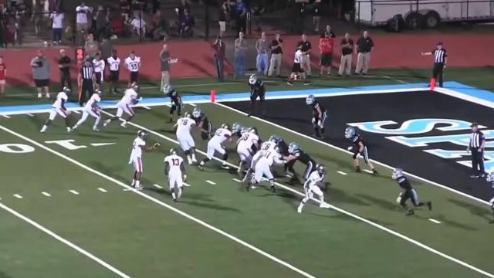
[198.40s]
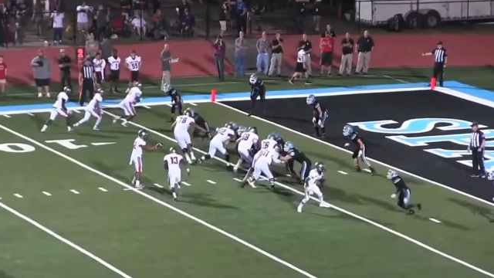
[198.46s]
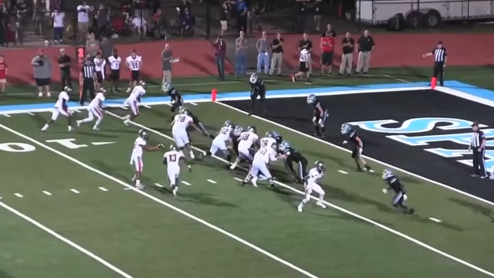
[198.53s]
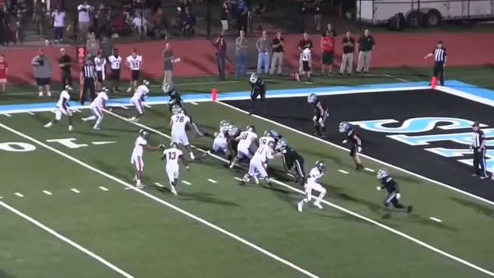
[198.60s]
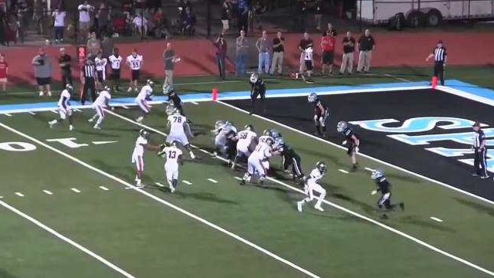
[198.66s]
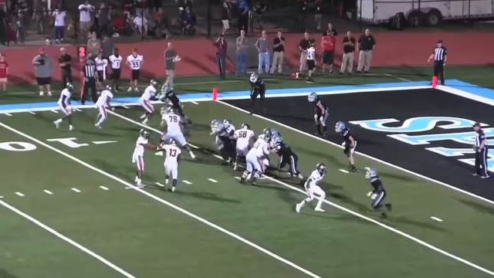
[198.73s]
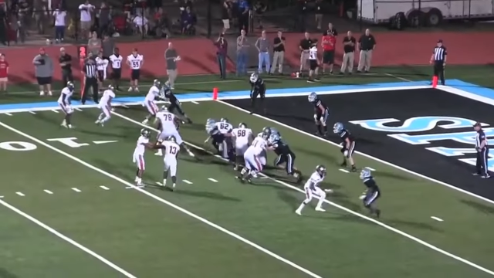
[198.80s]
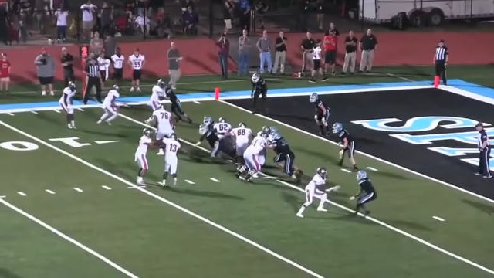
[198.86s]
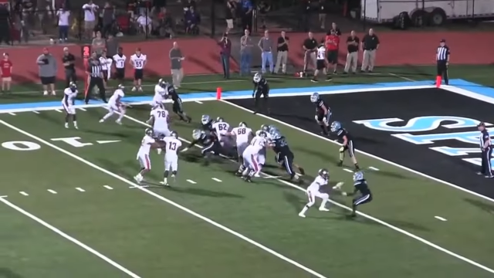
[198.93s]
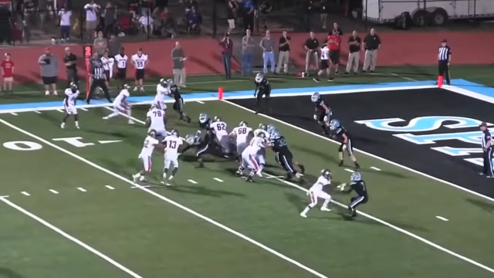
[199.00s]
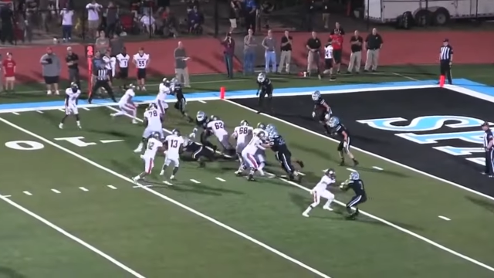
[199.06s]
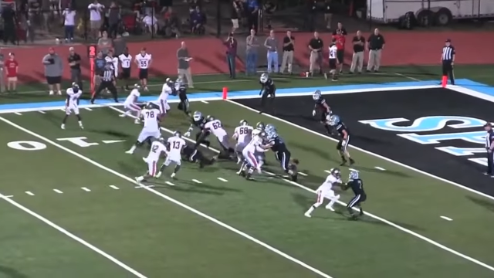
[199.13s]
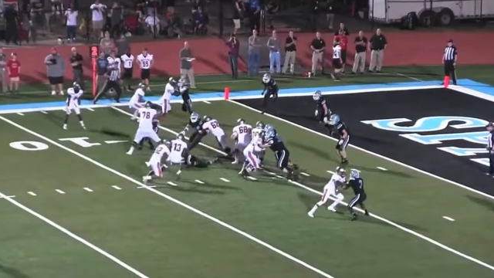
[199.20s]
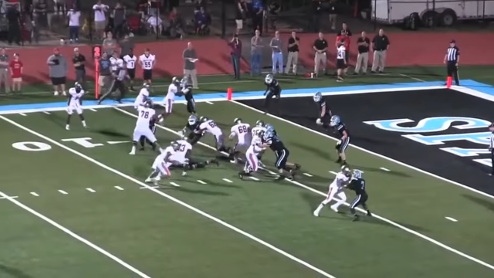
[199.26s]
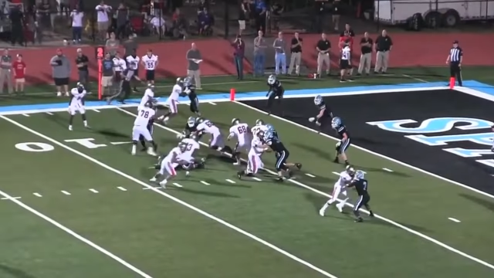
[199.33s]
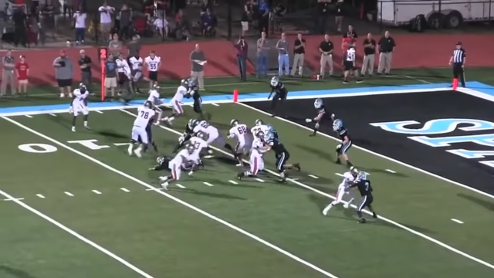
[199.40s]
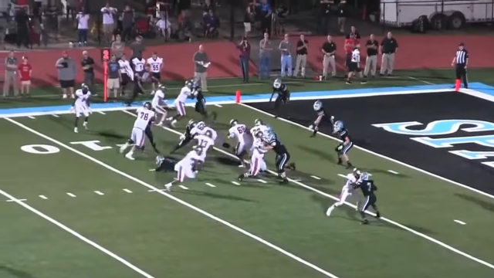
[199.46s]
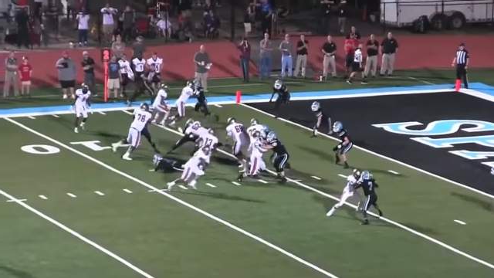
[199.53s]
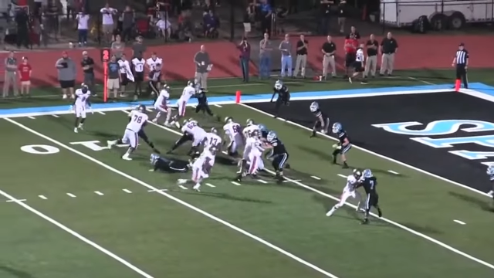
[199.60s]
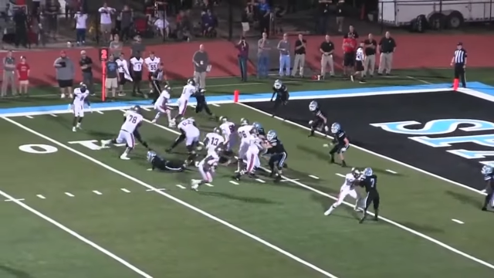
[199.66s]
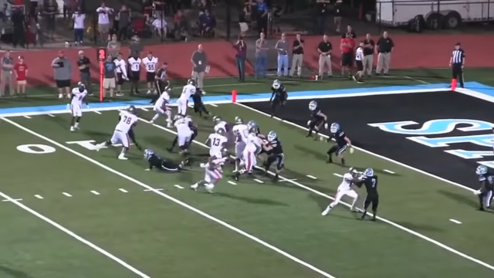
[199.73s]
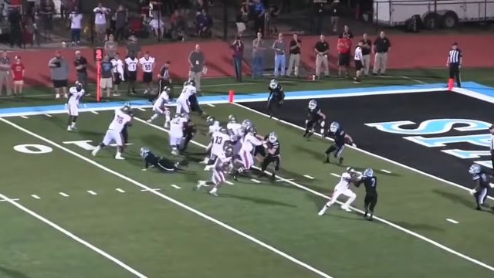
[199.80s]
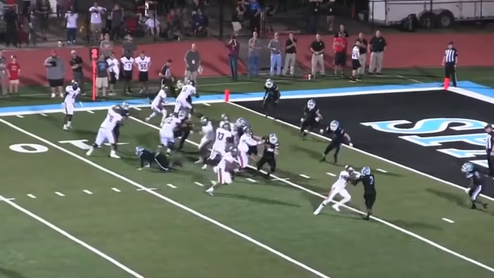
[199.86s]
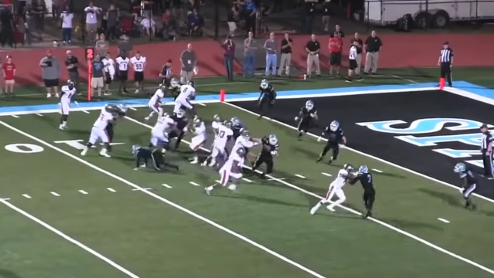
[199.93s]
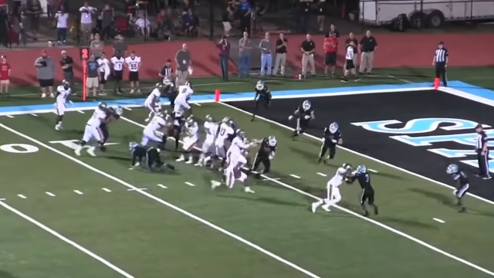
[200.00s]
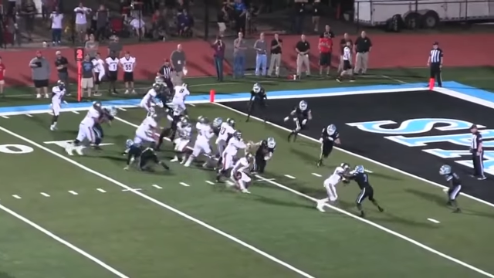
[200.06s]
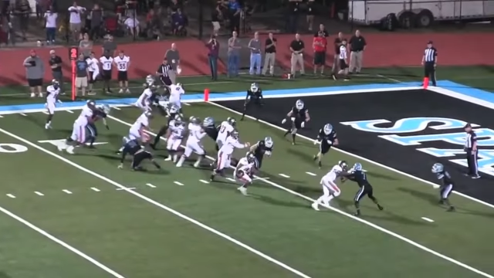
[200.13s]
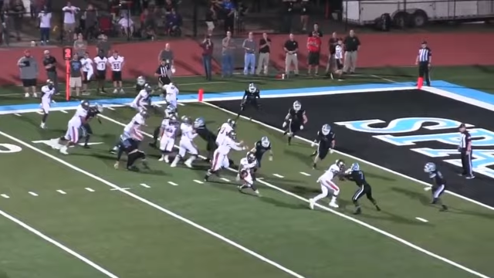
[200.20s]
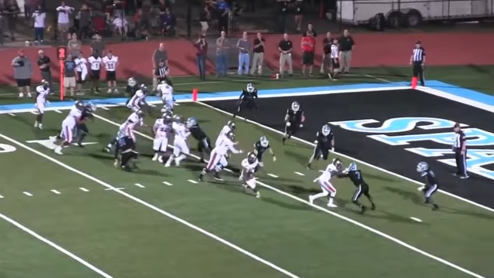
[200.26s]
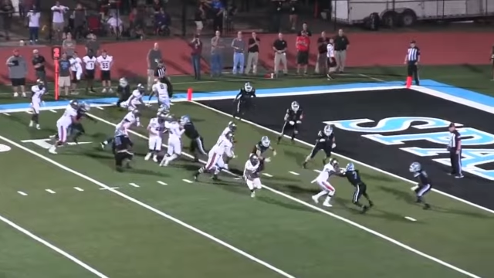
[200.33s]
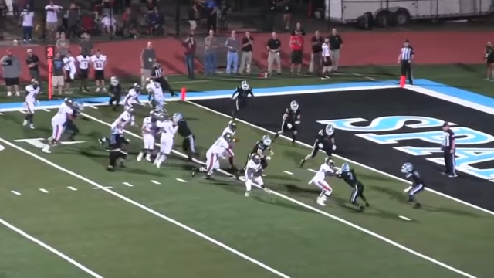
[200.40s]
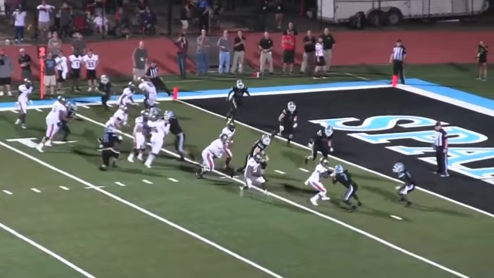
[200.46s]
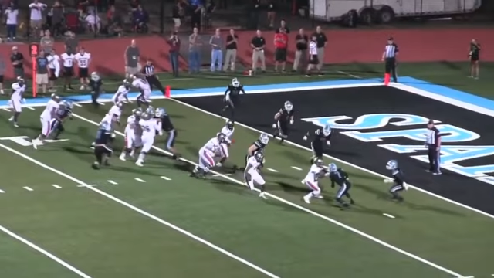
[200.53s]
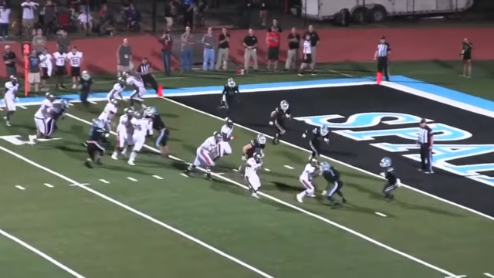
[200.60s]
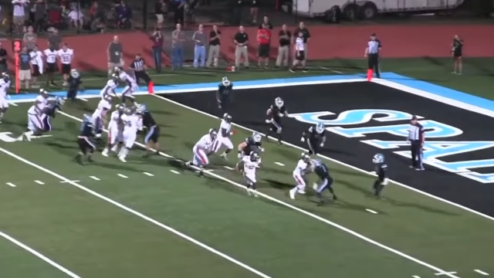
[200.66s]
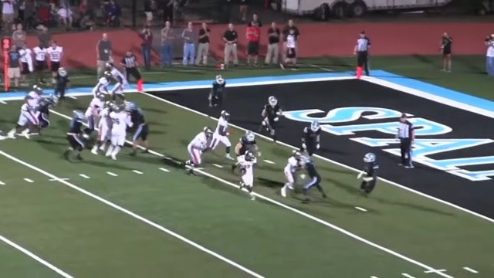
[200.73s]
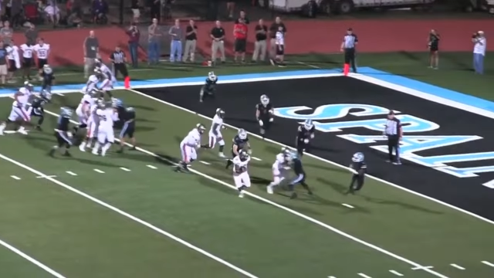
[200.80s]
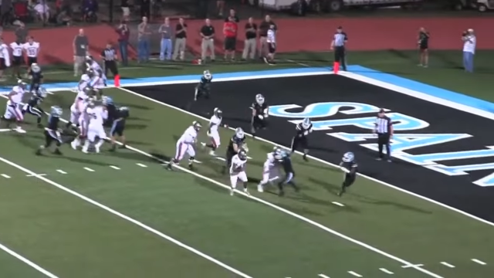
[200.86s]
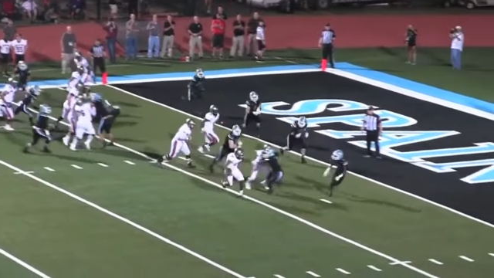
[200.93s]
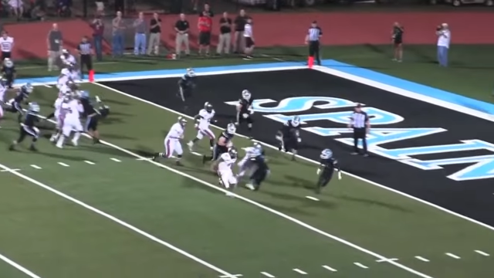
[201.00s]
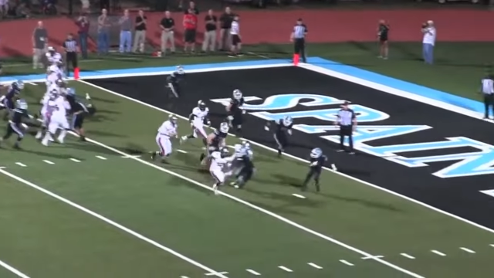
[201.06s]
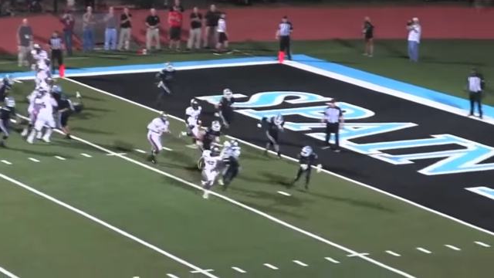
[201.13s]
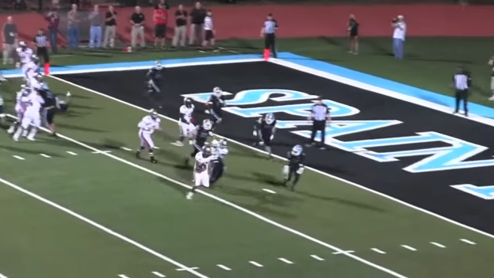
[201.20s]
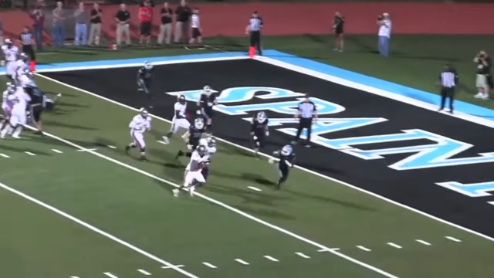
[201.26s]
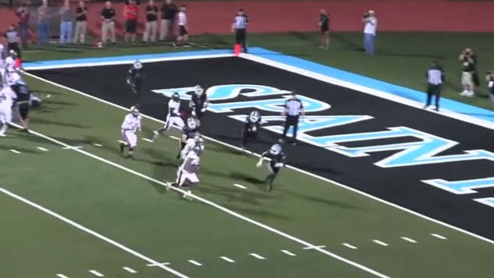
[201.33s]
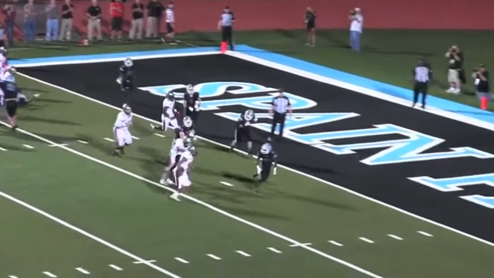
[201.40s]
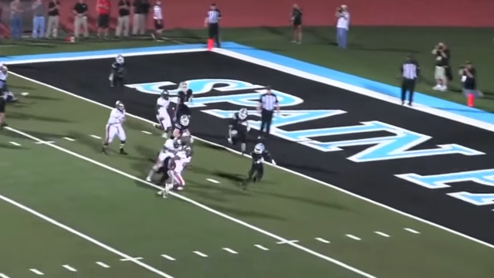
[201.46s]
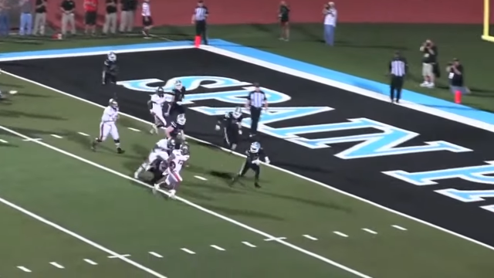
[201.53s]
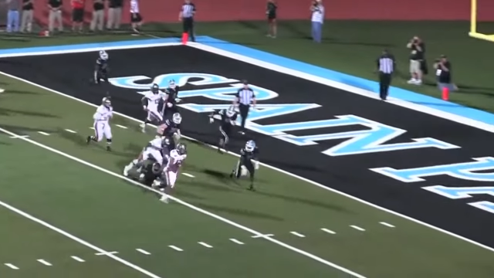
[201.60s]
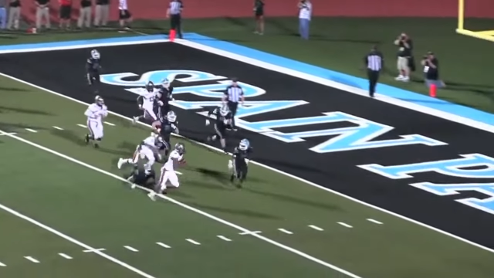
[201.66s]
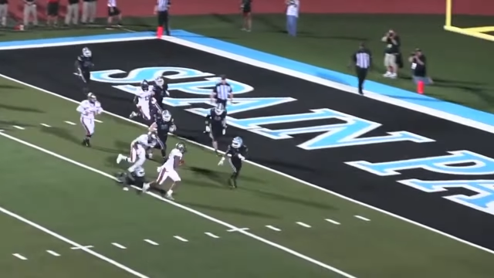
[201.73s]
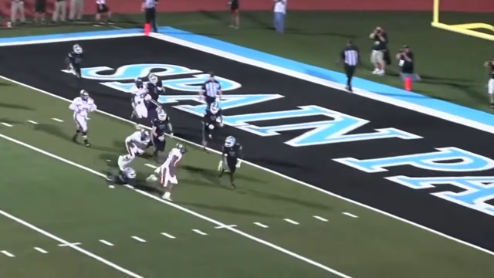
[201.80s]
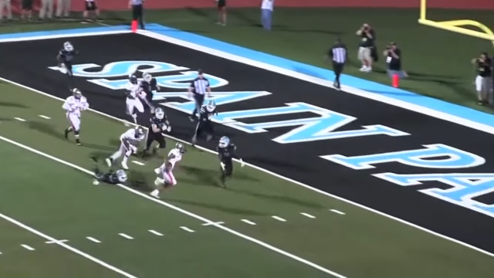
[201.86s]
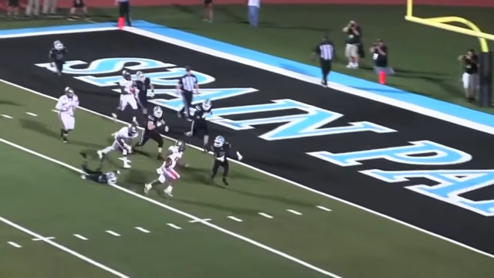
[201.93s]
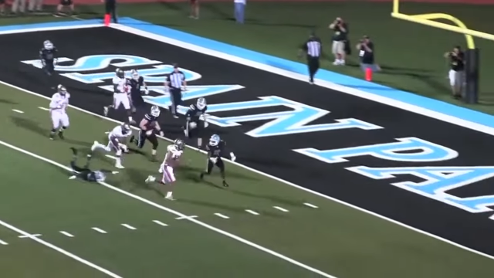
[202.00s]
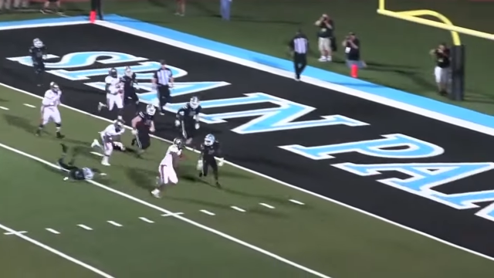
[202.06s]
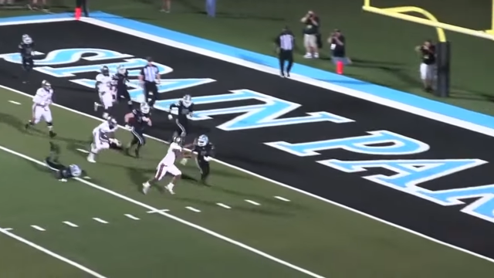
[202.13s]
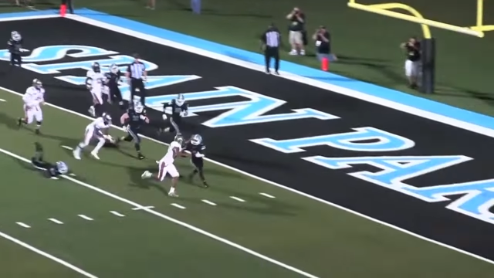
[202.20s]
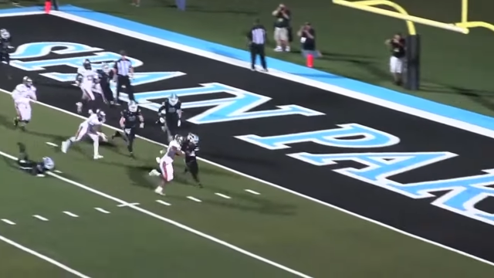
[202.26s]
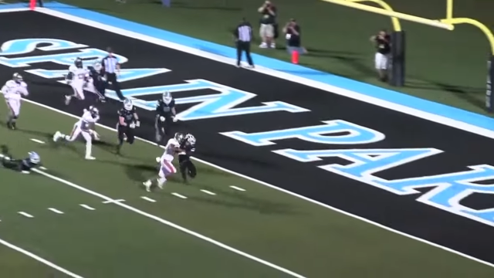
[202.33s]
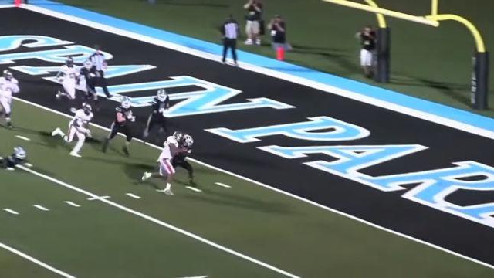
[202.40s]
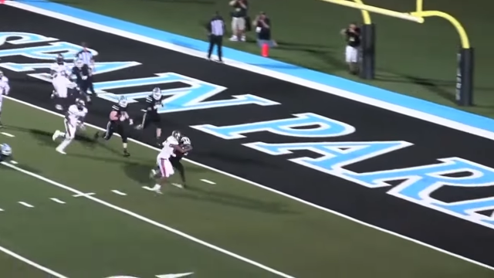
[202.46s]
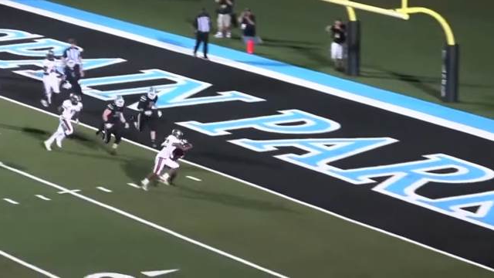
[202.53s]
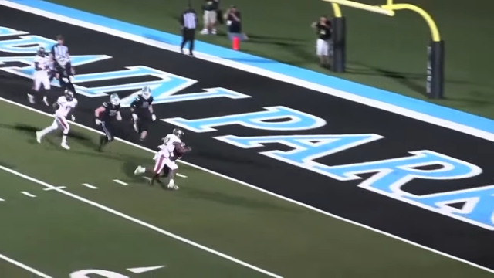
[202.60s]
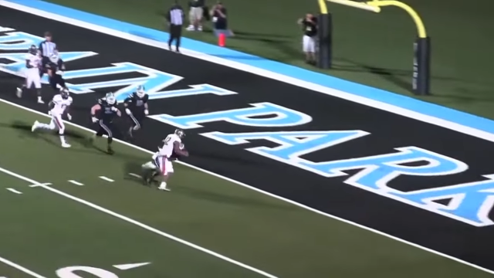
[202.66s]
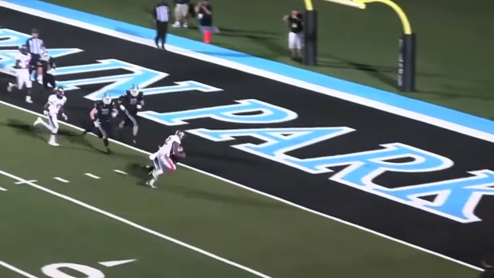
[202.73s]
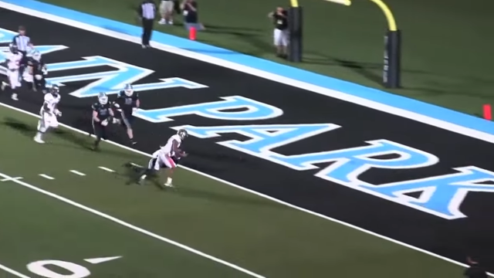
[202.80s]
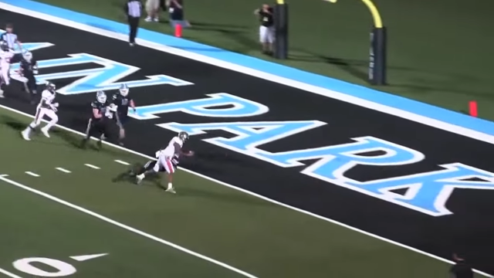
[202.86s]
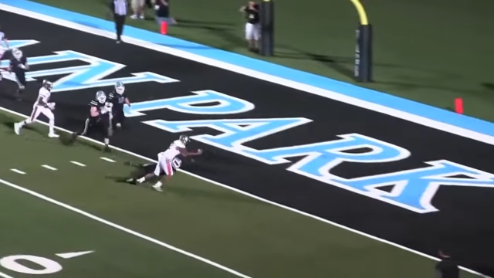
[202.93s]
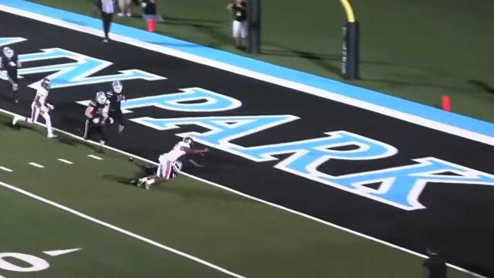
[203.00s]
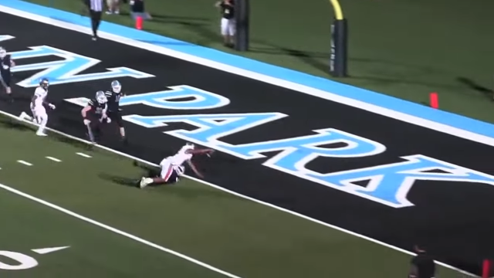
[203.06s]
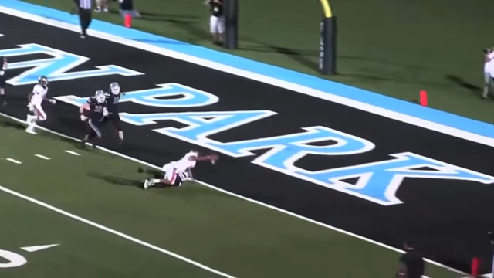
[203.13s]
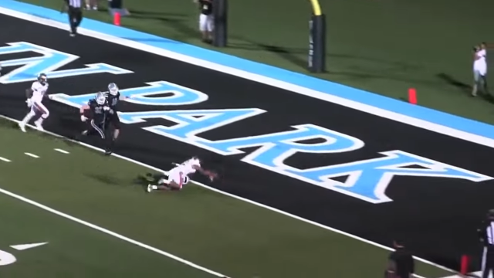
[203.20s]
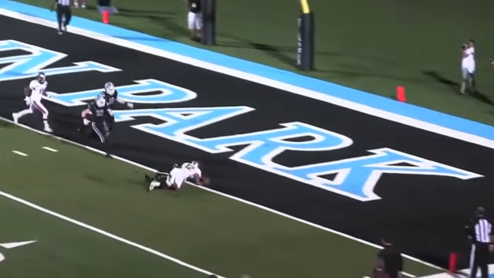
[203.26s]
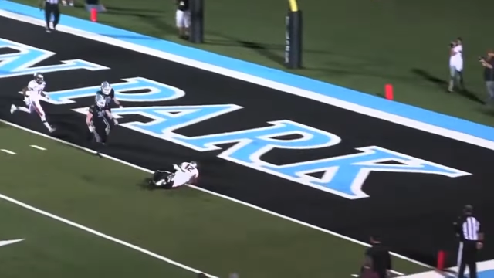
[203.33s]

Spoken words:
(no speaker visible)